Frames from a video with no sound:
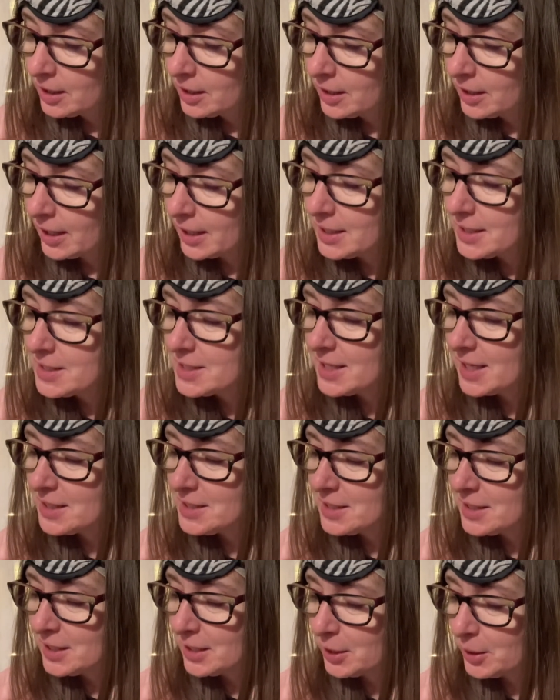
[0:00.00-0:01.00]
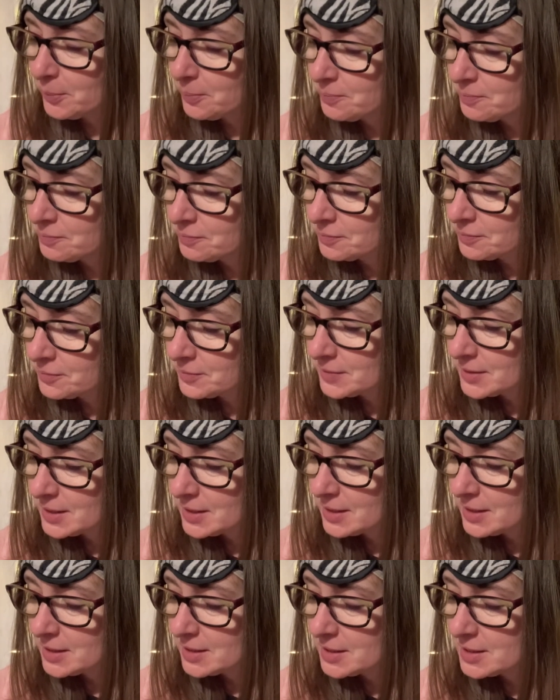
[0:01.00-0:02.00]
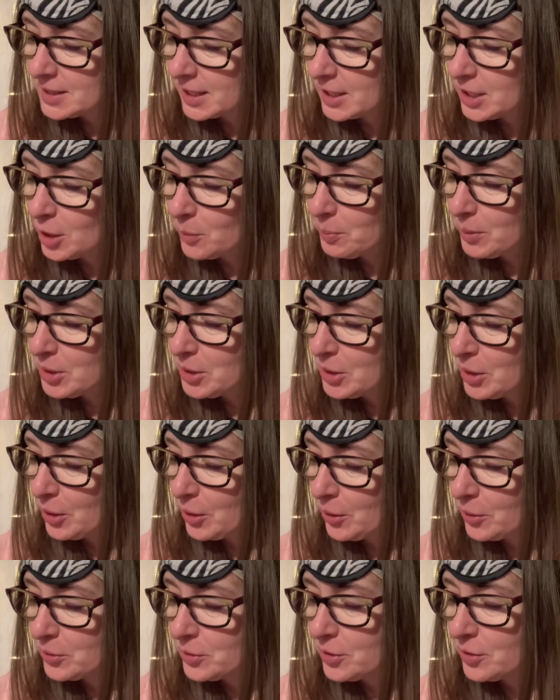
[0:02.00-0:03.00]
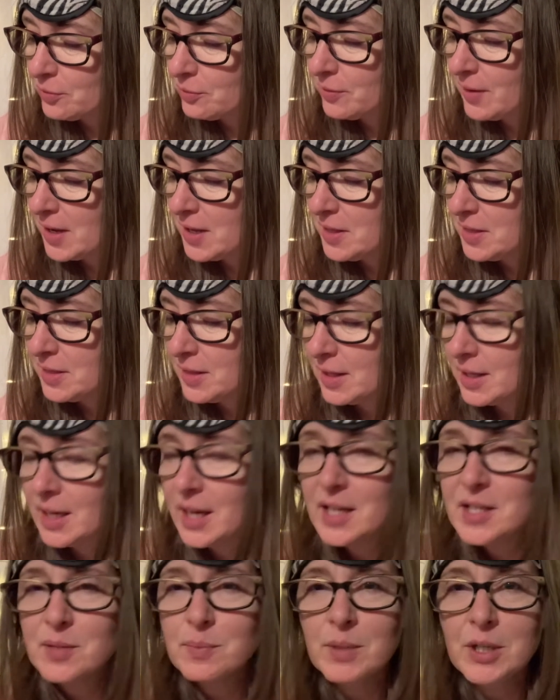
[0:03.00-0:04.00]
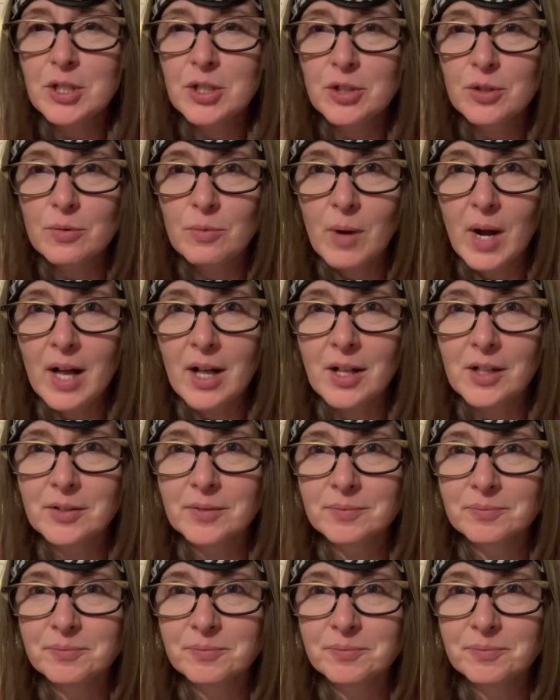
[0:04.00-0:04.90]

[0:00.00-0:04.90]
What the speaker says: And he said to him, "Stand up and go. Your faith has made you well."